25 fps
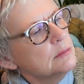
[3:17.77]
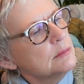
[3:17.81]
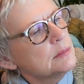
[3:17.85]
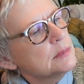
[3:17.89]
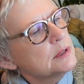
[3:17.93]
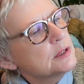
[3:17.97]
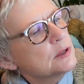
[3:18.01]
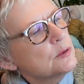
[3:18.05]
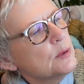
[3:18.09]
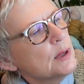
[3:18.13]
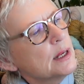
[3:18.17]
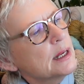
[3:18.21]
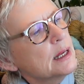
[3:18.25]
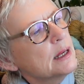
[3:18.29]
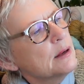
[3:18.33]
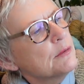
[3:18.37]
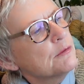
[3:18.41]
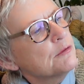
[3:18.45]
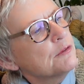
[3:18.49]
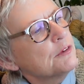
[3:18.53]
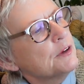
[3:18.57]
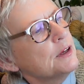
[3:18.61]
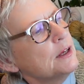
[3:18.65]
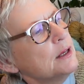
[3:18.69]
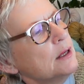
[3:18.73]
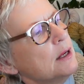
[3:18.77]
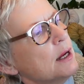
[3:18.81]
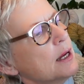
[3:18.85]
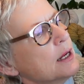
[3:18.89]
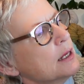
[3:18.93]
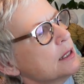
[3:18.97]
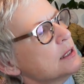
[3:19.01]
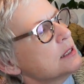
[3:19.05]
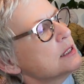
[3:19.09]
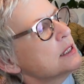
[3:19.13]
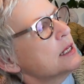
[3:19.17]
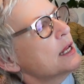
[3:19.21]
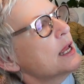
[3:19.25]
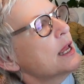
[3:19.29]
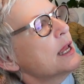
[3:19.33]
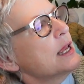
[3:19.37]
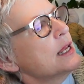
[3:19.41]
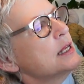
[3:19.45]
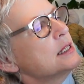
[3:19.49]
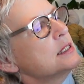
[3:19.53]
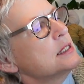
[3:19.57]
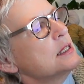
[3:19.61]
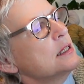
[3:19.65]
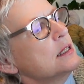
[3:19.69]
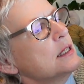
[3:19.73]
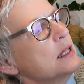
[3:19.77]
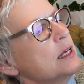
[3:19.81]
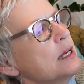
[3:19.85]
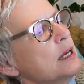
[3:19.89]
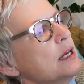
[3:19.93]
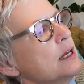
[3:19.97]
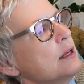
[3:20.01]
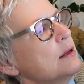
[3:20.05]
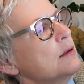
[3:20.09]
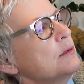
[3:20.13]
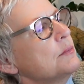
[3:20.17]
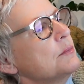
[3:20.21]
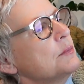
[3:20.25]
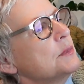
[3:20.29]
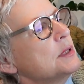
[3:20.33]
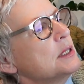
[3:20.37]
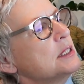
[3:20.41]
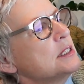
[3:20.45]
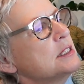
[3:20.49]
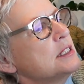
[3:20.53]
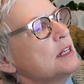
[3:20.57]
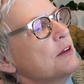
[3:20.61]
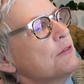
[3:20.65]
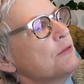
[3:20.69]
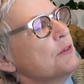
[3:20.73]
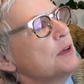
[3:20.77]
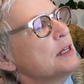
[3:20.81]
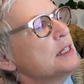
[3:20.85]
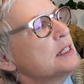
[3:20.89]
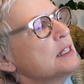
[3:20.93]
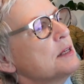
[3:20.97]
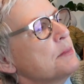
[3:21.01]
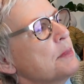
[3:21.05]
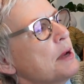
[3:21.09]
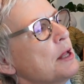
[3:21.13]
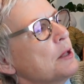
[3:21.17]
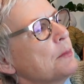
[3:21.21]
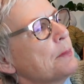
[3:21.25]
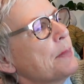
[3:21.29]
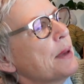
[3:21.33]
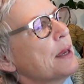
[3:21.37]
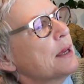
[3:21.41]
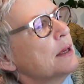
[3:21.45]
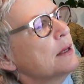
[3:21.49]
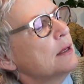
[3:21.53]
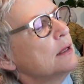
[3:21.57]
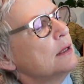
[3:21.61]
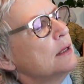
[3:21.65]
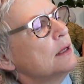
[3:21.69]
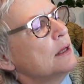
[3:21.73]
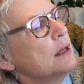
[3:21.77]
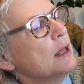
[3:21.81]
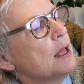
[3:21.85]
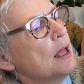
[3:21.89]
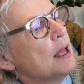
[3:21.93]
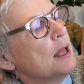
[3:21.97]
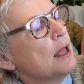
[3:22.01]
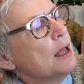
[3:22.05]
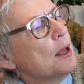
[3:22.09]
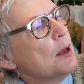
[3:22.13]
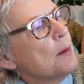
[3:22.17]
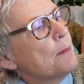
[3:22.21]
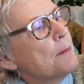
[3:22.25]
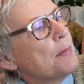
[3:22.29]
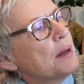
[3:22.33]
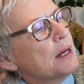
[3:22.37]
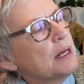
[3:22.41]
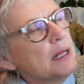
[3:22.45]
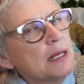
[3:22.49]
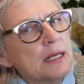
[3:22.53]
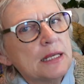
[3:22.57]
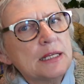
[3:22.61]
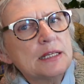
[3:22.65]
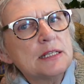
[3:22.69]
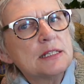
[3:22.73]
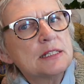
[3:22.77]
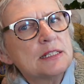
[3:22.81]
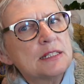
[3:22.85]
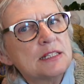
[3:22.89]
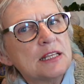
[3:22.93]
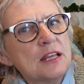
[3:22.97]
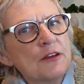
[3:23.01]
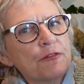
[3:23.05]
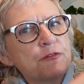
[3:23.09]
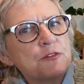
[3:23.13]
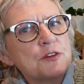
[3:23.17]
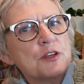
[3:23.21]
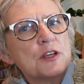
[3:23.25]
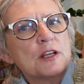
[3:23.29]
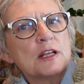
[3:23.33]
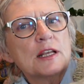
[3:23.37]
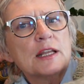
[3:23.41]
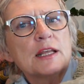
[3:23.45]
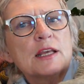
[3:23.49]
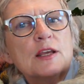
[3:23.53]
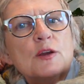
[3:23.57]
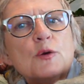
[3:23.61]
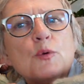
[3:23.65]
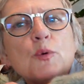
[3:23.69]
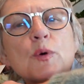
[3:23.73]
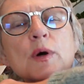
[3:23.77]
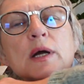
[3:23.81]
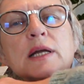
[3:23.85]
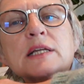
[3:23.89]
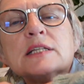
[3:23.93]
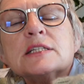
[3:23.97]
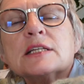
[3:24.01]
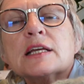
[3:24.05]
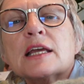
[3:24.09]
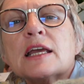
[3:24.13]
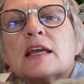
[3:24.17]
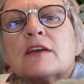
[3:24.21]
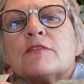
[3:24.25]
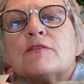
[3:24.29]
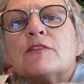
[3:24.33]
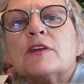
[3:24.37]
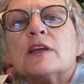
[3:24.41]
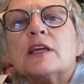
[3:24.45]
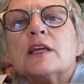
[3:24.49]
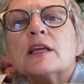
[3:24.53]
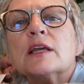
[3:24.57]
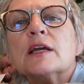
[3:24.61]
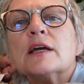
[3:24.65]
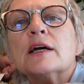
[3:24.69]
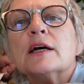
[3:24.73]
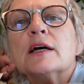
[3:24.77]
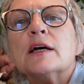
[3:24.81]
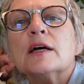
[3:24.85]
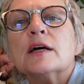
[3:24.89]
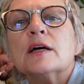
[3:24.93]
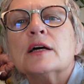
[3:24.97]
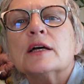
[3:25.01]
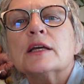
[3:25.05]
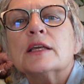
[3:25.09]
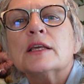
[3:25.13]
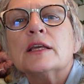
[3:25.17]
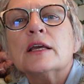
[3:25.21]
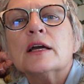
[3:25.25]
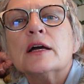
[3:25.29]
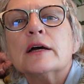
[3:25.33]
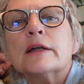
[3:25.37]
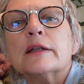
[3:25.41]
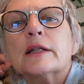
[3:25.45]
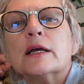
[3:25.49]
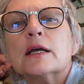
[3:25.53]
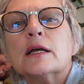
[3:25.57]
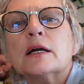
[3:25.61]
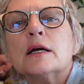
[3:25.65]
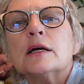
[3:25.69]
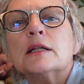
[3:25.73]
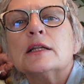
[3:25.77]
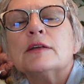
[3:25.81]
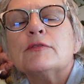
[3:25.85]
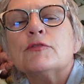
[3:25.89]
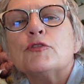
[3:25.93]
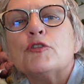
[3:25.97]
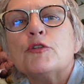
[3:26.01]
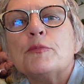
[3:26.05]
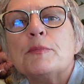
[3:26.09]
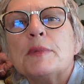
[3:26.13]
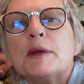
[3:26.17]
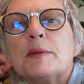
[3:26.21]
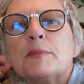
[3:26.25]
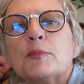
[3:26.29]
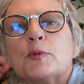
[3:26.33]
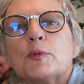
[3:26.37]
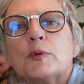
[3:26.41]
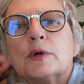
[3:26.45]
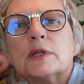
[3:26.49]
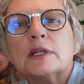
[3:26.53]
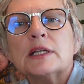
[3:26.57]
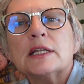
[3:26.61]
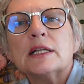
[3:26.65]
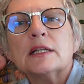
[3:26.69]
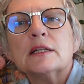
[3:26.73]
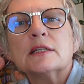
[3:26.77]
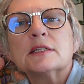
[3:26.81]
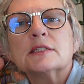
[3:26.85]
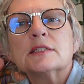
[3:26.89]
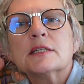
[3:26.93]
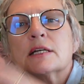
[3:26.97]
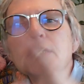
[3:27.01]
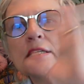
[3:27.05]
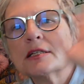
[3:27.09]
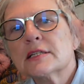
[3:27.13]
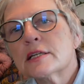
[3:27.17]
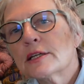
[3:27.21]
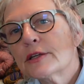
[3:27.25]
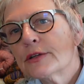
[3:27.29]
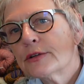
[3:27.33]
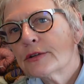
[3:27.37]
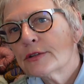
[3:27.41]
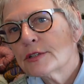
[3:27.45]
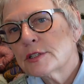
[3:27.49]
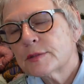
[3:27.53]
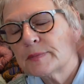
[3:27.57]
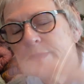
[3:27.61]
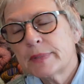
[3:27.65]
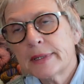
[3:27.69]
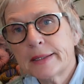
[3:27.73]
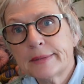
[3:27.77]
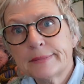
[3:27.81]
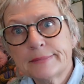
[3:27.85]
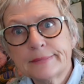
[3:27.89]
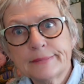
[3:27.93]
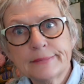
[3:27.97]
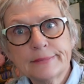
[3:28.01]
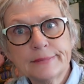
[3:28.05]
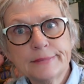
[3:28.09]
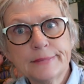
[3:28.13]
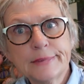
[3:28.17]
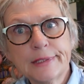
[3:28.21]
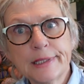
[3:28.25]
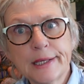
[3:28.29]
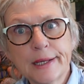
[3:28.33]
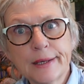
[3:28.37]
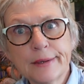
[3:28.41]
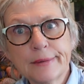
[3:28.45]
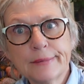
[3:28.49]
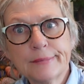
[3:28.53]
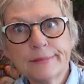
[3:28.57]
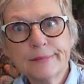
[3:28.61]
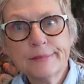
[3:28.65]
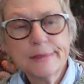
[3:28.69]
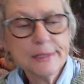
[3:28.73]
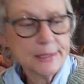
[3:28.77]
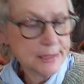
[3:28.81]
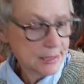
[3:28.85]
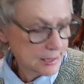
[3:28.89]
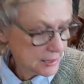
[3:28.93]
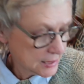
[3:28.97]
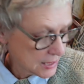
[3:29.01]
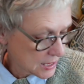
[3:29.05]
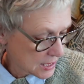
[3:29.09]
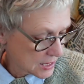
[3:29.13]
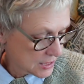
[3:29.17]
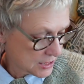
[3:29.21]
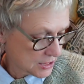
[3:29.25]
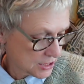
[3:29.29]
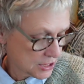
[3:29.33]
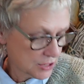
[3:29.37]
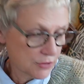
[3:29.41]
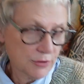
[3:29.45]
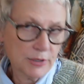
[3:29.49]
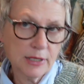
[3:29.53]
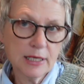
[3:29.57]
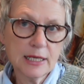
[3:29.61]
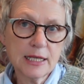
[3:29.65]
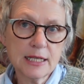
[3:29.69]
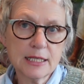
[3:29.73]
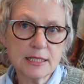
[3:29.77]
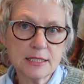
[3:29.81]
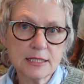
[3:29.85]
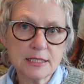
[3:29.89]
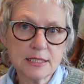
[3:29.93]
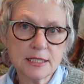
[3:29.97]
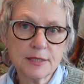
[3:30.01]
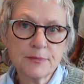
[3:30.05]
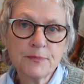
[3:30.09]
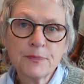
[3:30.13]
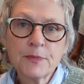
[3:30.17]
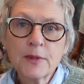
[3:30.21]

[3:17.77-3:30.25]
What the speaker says: It's quite comfy. I can see hairs in there. There's definitely some alpaca, but it is definitely quite a heavy yarn. I can't even remember what needle size I used, but you know, this is last year at least.